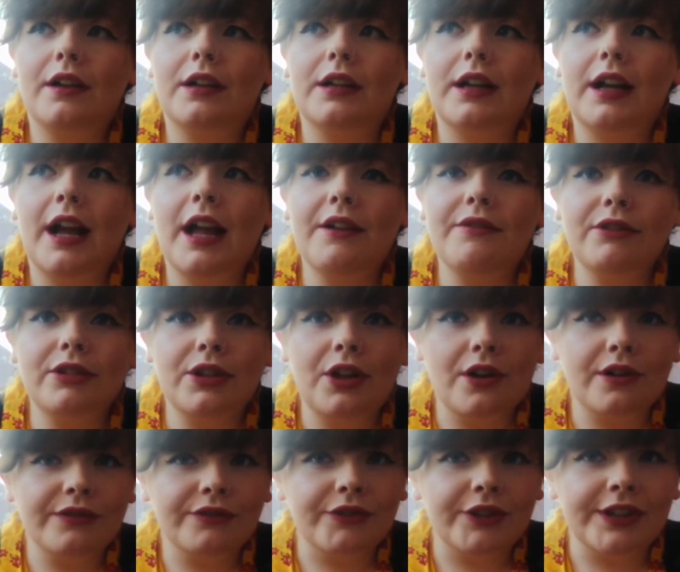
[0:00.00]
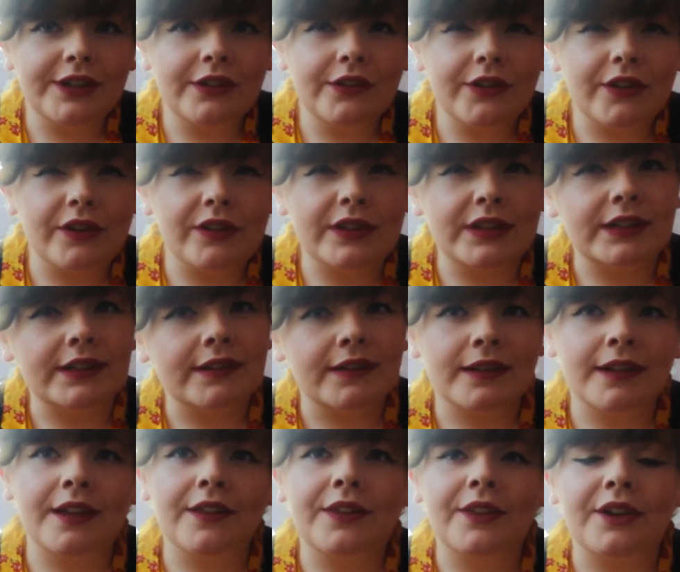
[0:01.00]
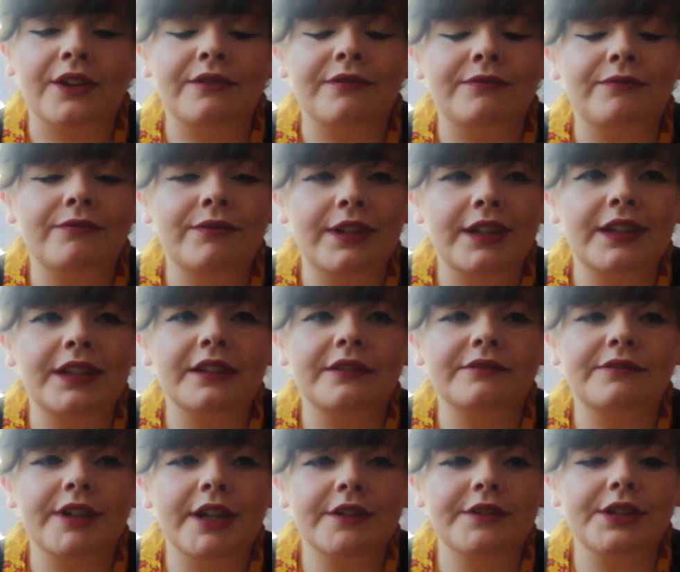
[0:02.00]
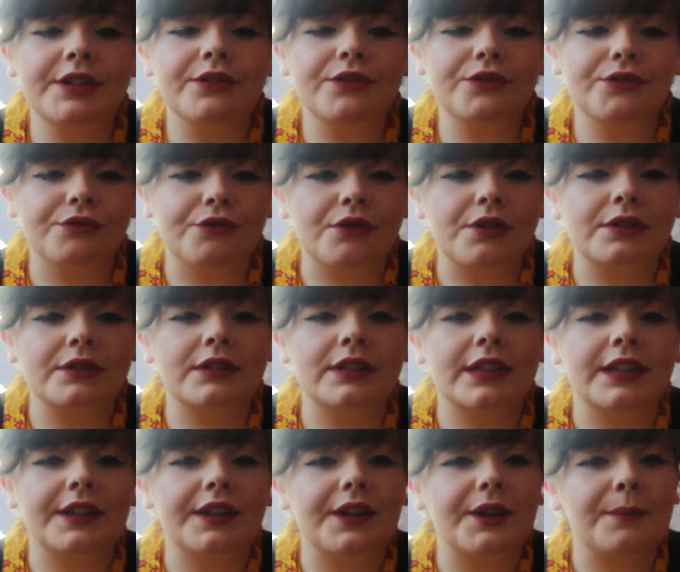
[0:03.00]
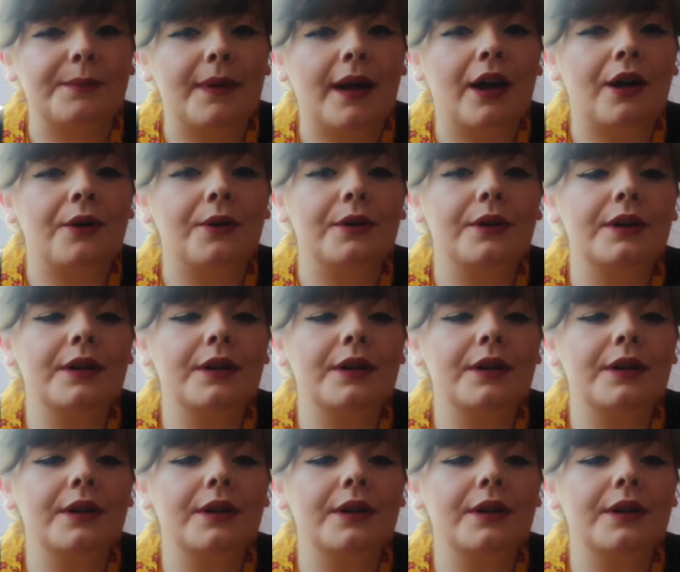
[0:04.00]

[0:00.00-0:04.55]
I have a lot of friends on the internet that are feeling very strongly about